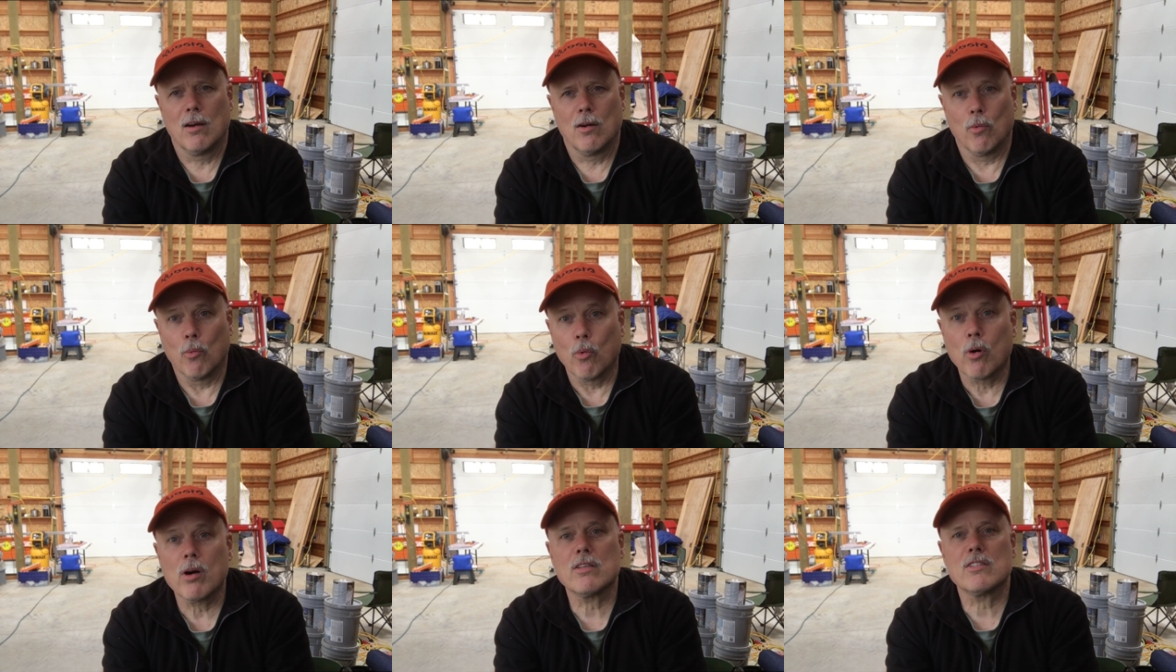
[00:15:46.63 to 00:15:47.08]

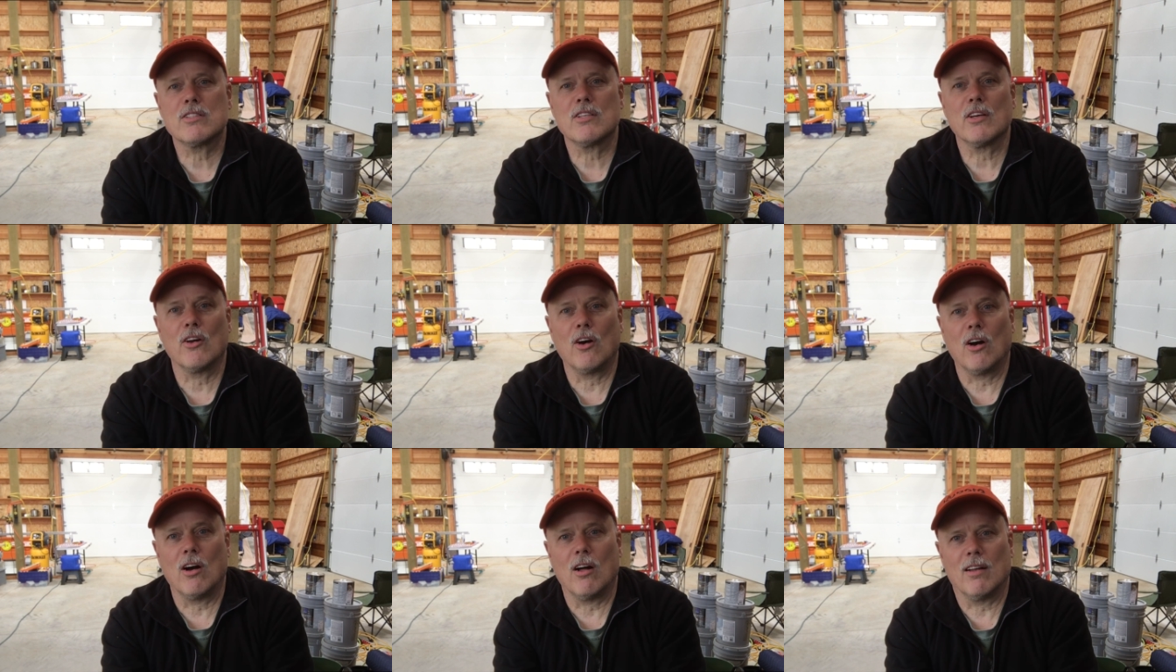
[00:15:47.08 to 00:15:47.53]
warts
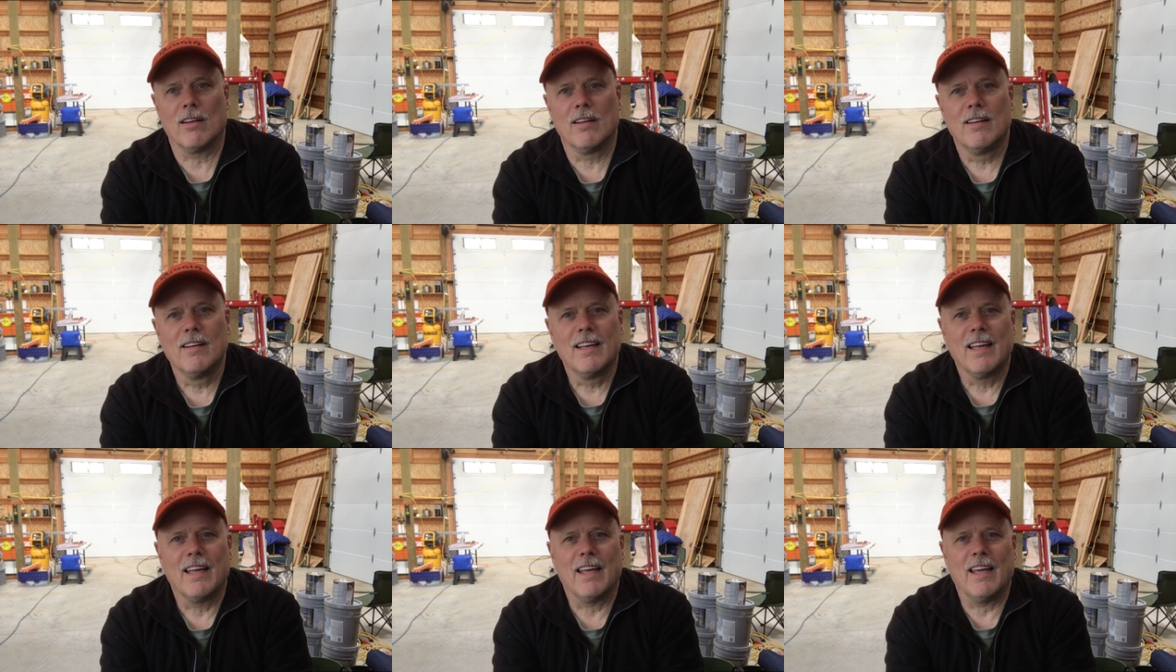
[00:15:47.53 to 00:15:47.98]
and all,
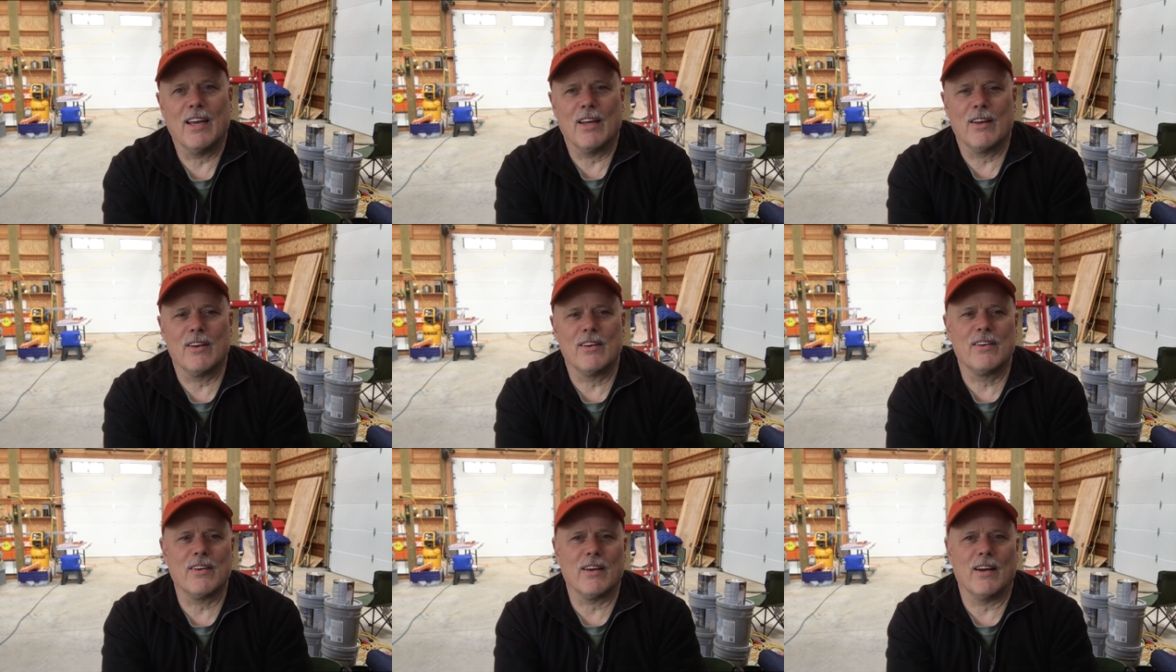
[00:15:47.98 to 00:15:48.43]

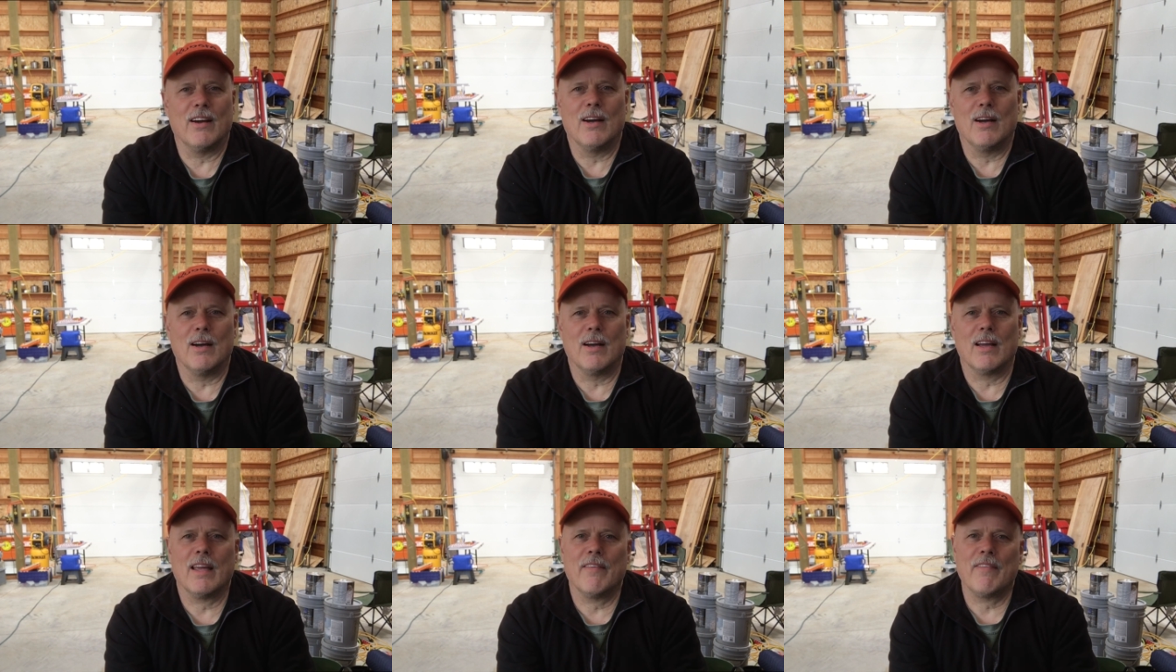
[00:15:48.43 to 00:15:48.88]
and
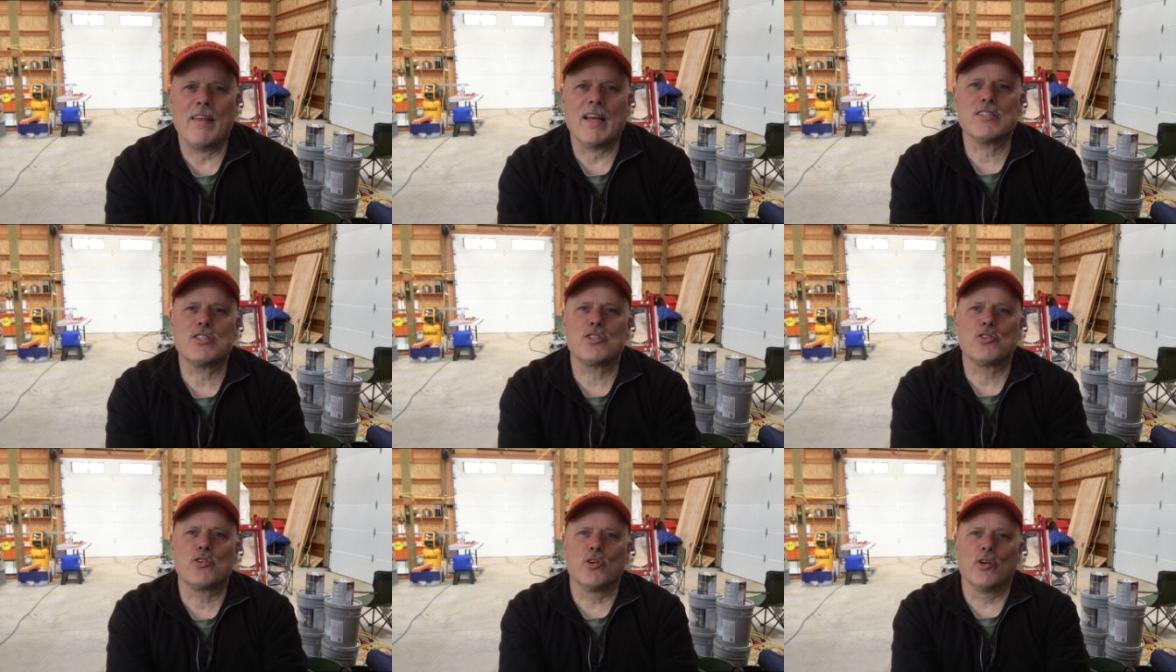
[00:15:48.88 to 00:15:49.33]
uh, and
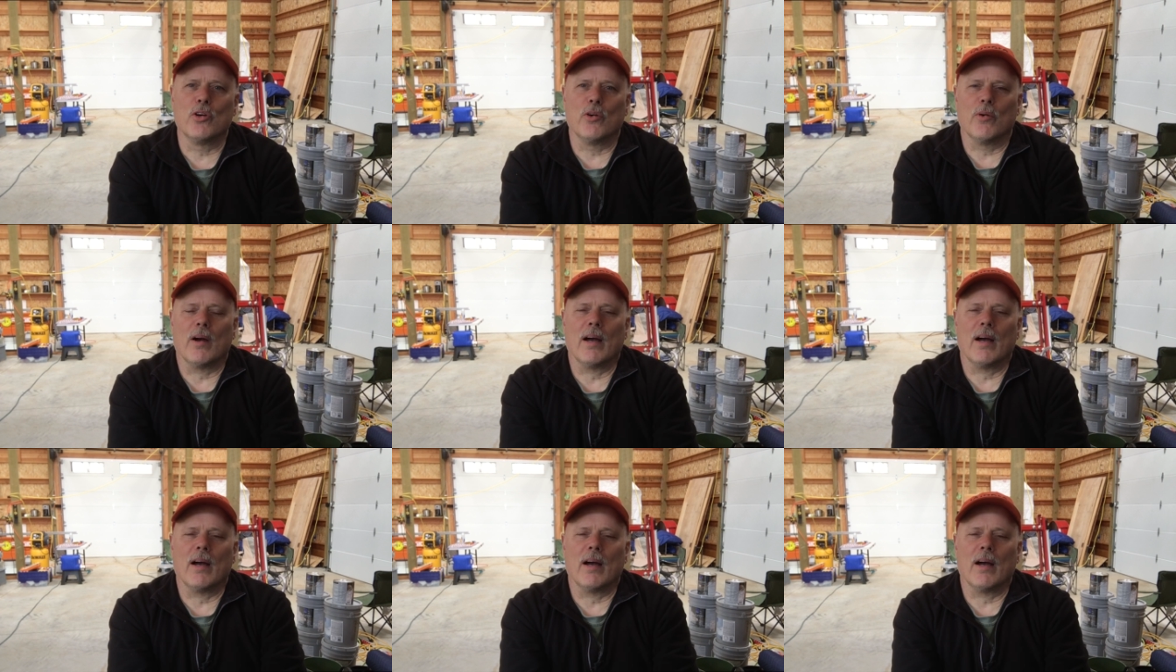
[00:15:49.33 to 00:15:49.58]
that's true.